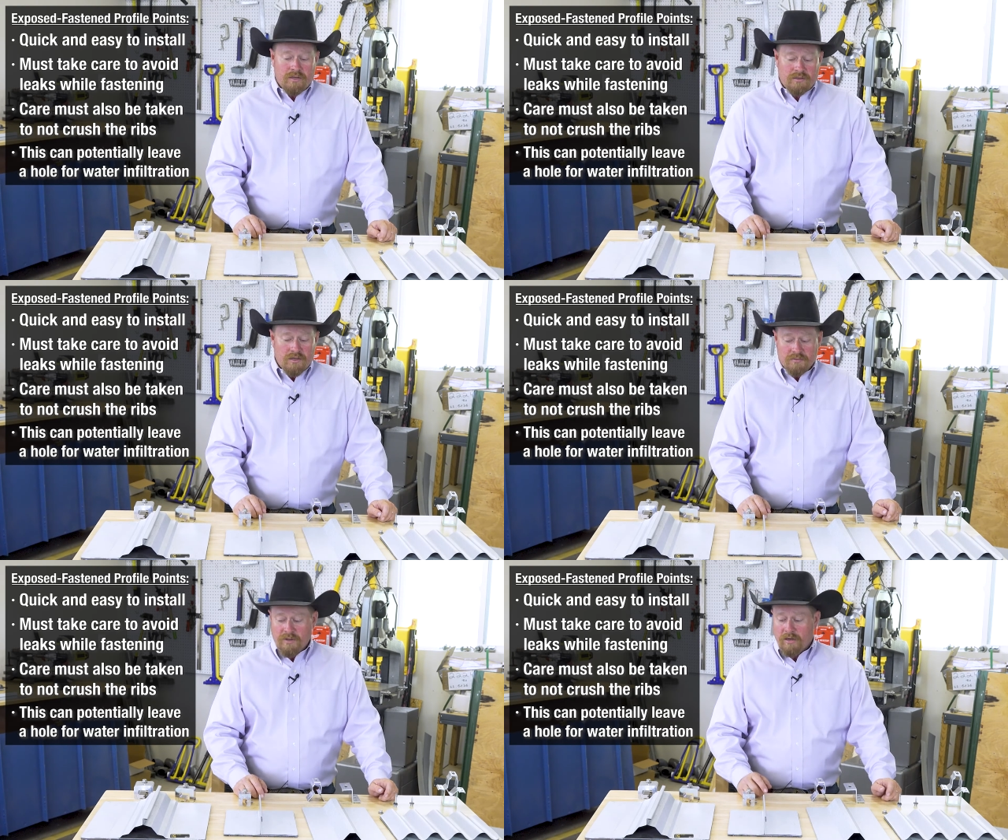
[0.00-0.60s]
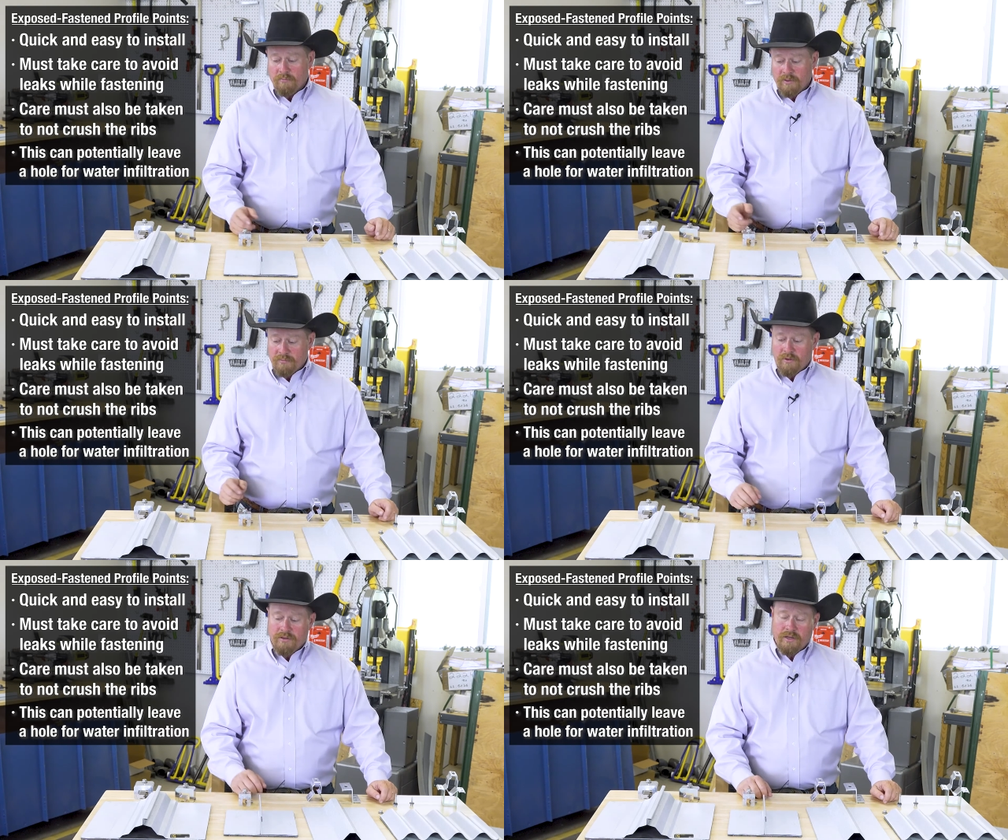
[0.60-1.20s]
it doesn't matter which
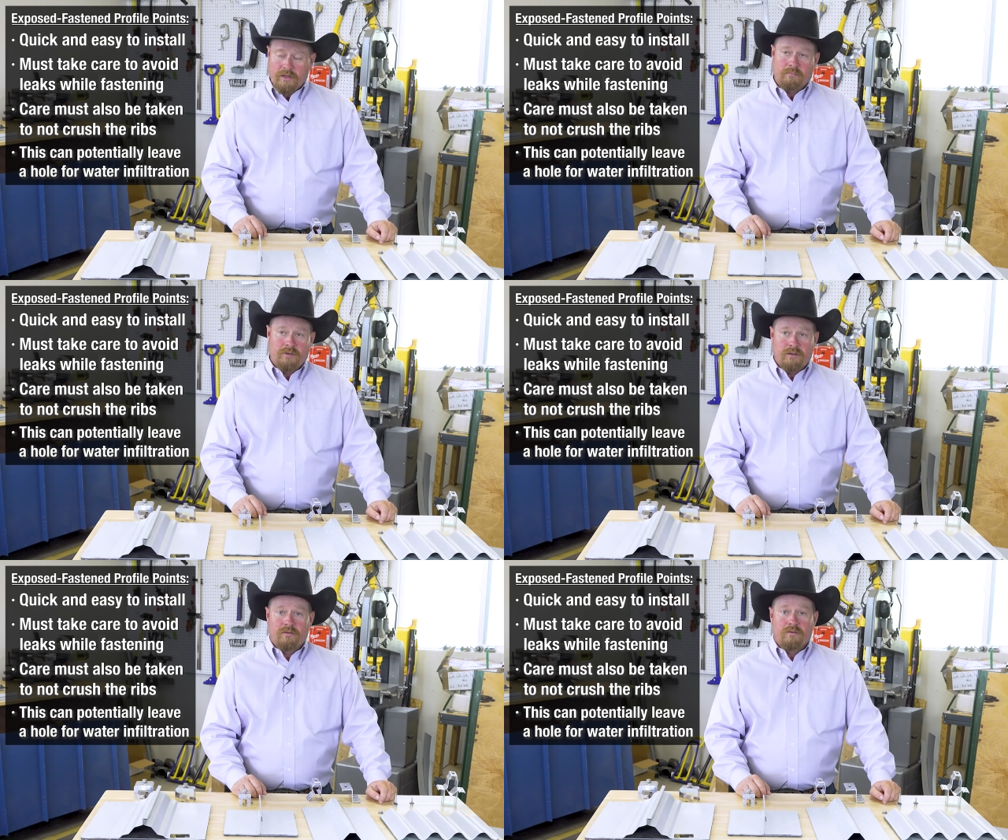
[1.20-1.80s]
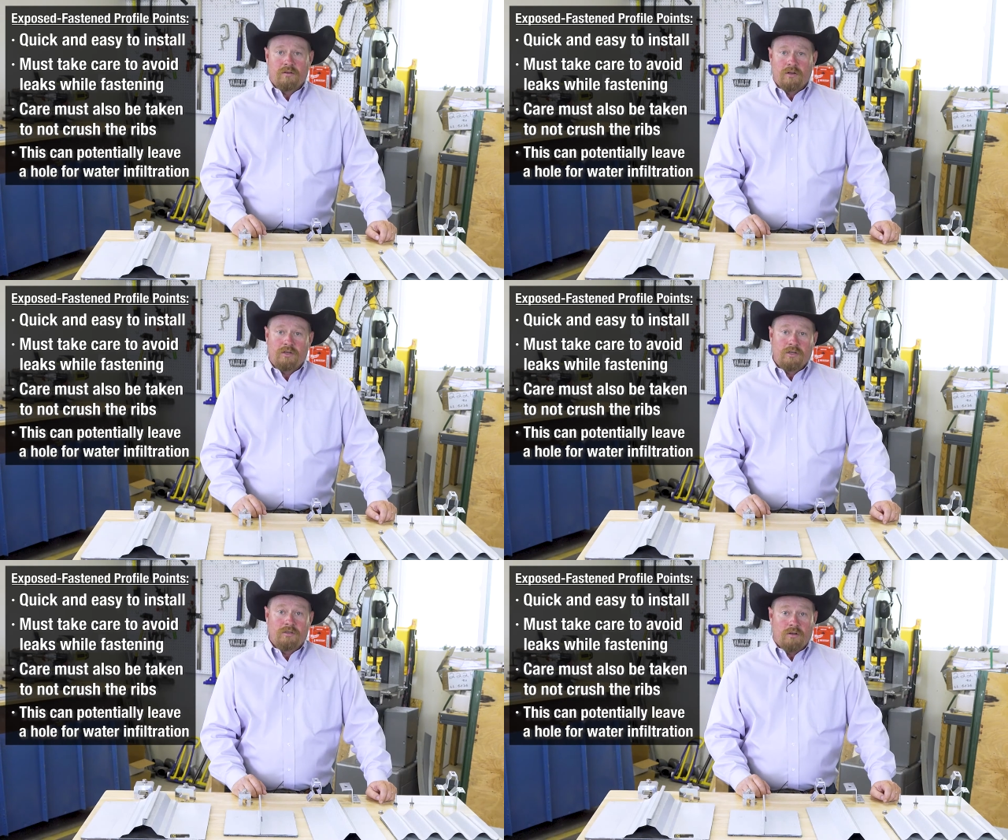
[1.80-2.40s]
one, they can be a, a
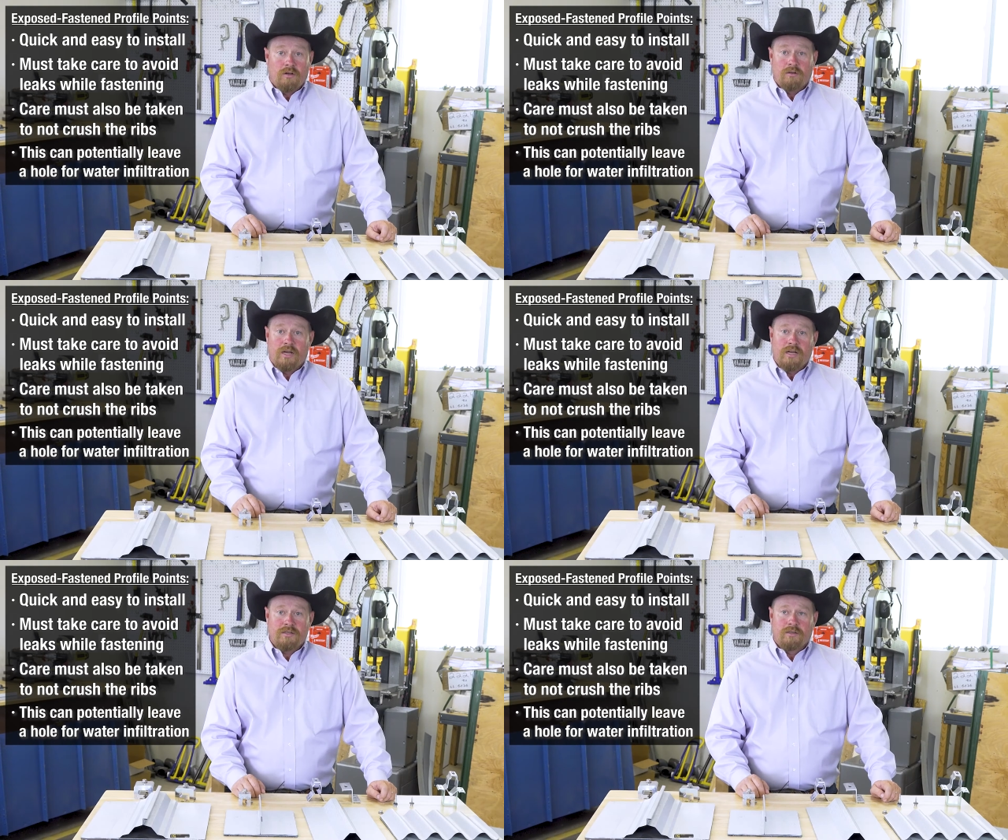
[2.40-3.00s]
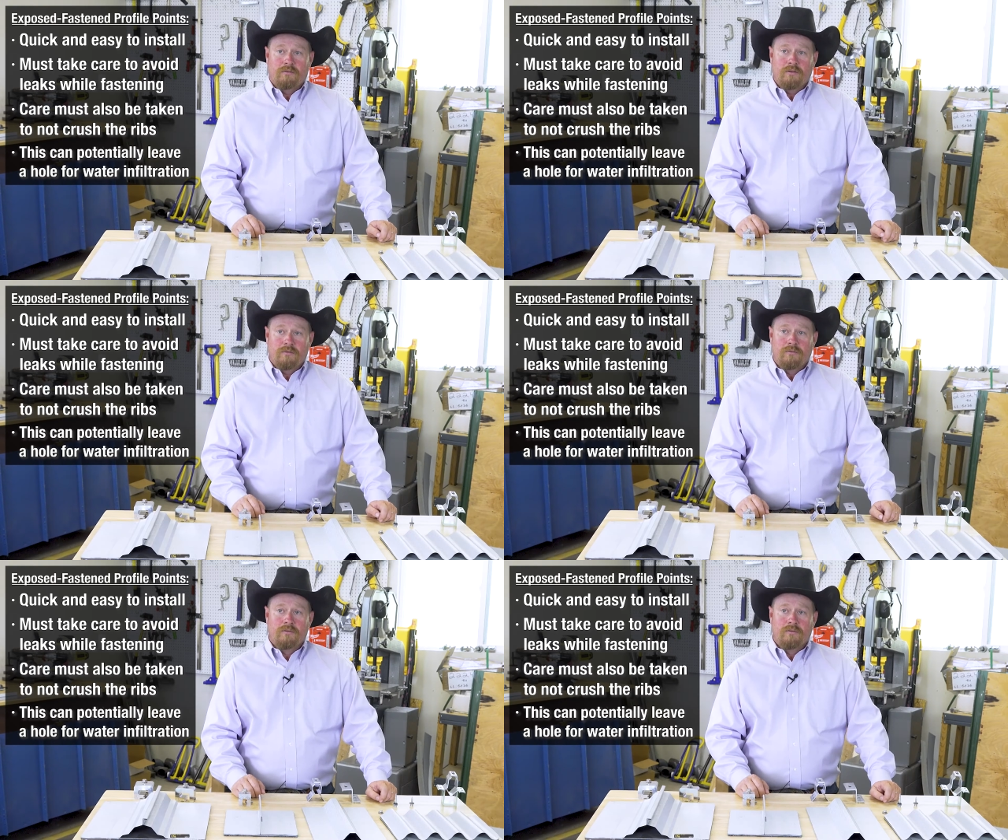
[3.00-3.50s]
good long-lasting roof.